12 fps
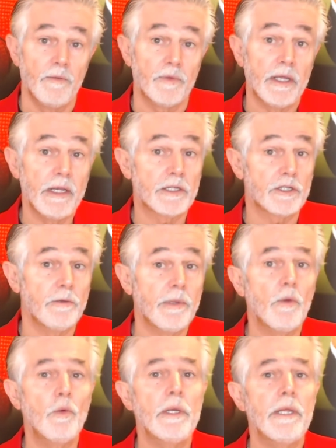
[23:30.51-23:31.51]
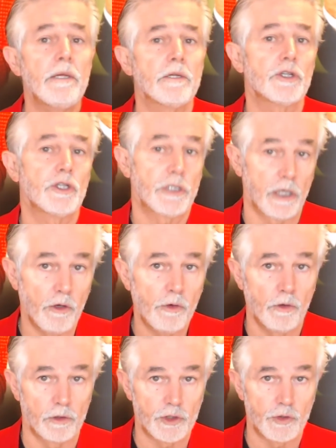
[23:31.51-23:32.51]
is to be willing to show
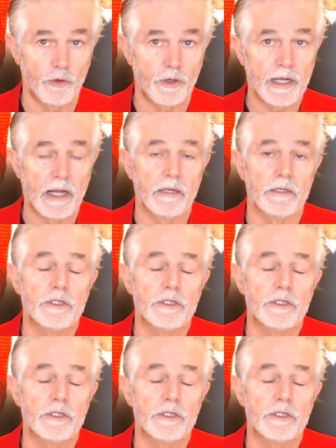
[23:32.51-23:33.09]
your true colors.